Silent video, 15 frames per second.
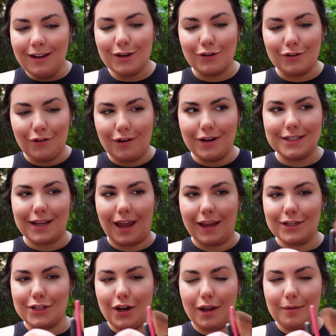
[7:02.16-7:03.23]
you're on holiday,
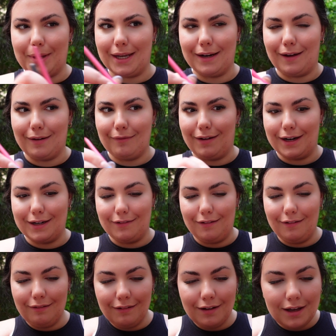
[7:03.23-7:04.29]
do you know what I mean? Like, why
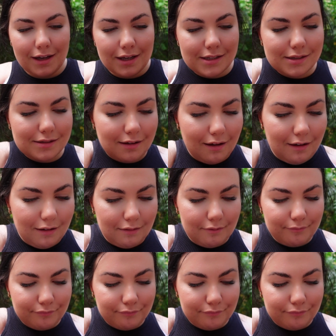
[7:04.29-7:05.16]
not? So,